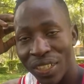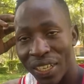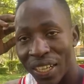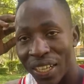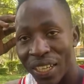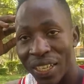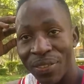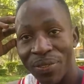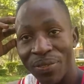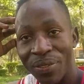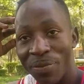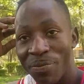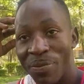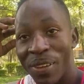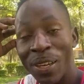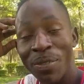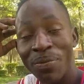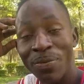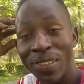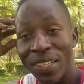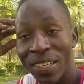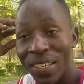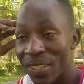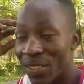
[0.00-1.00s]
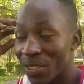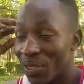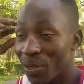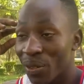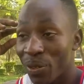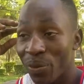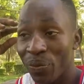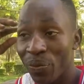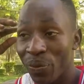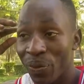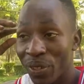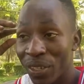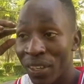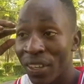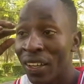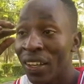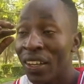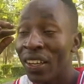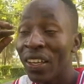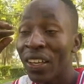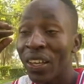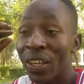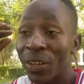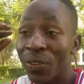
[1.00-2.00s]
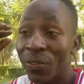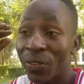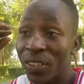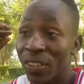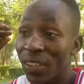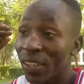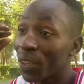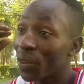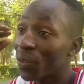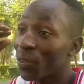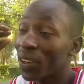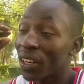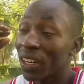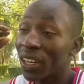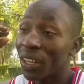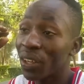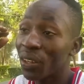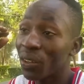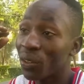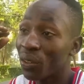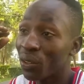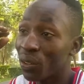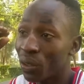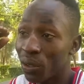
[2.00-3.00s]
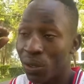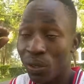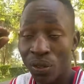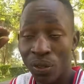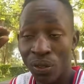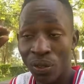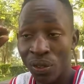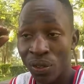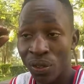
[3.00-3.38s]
And for me, I'm just hopeful everything wanna go